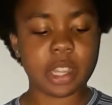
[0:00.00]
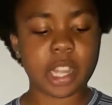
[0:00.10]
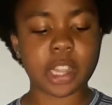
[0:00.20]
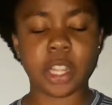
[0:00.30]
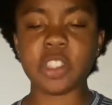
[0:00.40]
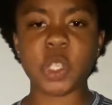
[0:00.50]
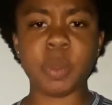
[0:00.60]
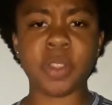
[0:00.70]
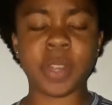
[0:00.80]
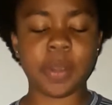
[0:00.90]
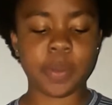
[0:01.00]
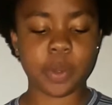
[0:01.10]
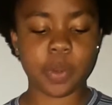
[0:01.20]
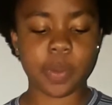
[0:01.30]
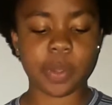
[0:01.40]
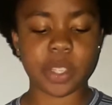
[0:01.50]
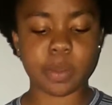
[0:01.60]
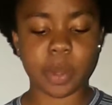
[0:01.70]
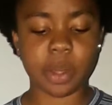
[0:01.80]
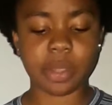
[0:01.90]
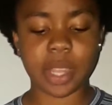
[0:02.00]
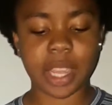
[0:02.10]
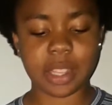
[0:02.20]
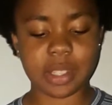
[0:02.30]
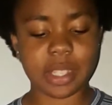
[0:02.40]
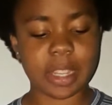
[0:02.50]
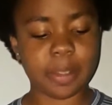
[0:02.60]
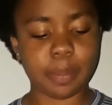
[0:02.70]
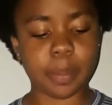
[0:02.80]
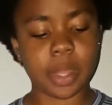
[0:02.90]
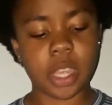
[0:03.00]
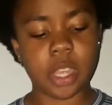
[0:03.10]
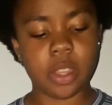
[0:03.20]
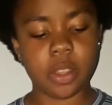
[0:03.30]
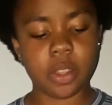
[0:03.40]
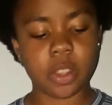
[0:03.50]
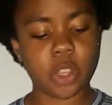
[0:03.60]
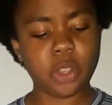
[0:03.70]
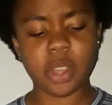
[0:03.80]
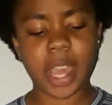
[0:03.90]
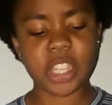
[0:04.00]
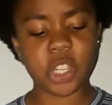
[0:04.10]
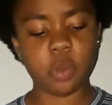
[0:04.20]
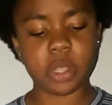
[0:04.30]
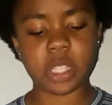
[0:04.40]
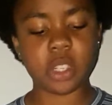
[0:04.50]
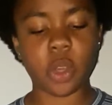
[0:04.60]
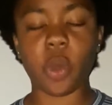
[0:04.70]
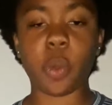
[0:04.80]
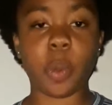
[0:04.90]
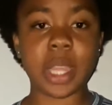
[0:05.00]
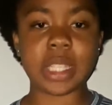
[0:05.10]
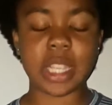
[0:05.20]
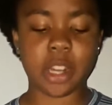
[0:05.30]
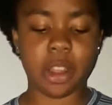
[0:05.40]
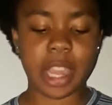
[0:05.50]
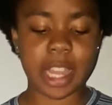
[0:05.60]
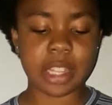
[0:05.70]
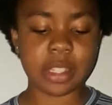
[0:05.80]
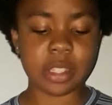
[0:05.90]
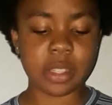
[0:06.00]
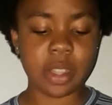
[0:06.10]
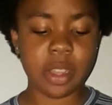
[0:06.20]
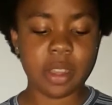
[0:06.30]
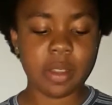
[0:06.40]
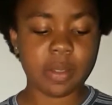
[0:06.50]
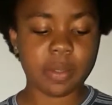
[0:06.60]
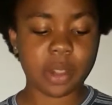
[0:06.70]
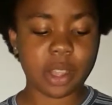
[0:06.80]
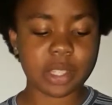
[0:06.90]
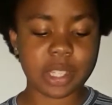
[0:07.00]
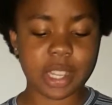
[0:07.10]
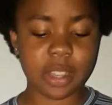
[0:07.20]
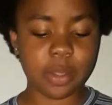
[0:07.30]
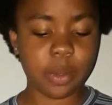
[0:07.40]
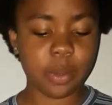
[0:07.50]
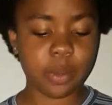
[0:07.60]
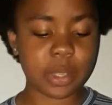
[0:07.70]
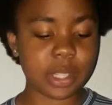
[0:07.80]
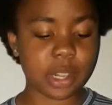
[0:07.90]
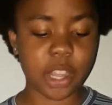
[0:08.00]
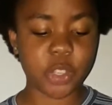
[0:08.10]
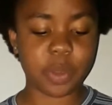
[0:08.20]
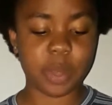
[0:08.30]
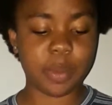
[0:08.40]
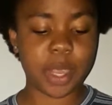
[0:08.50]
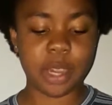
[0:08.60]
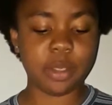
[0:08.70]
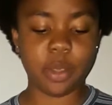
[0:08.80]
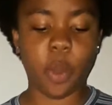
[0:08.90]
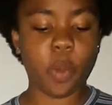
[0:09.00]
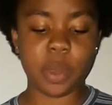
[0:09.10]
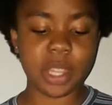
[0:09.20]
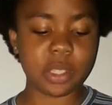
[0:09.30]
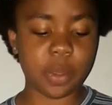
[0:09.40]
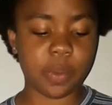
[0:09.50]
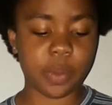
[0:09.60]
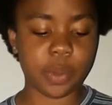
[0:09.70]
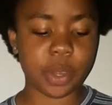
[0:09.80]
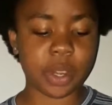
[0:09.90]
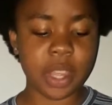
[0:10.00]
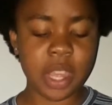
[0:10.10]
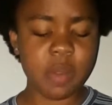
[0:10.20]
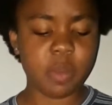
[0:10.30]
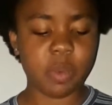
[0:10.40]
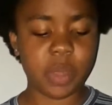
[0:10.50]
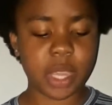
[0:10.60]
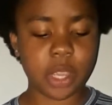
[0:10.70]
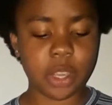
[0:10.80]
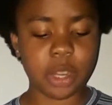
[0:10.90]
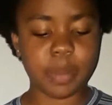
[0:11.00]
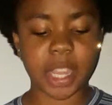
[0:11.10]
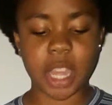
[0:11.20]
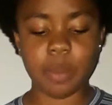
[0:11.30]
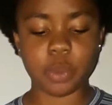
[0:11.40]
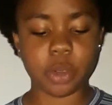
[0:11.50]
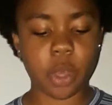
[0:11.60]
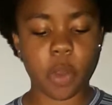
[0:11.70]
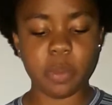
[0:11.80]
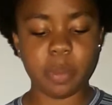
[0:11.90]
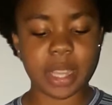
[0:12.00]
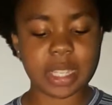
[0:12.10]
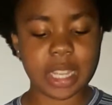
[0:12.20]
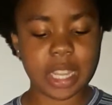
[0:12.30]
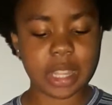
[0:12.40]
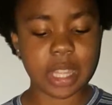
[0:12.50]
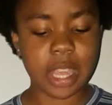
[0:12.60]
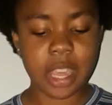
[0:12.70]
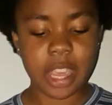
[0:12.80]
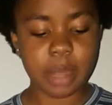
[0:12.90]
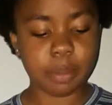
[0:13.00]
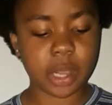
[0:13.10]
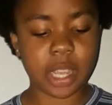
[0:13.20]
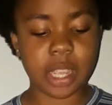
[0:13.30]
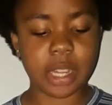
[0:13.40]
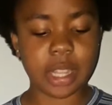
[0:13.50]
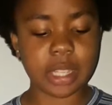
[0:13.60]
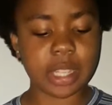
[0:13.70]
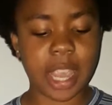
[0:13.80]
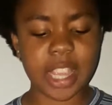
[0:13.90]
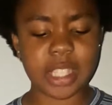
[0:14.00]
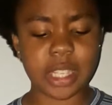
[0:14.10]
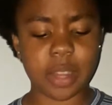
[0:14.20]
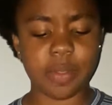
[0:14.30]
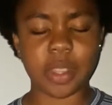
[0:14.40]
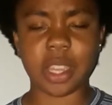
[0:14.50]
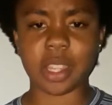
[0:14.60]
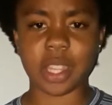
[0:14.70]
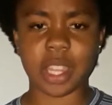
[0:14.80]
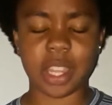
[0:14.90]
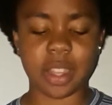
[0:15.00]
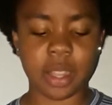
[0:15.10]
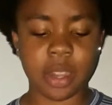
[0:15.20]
I learned to be grateful for the small things. Good hygiene wasn't always in our hands. Flossing was a luxury we couldn't always afford. When we could, my gums would coat my teeth in blood that tasted of nothing.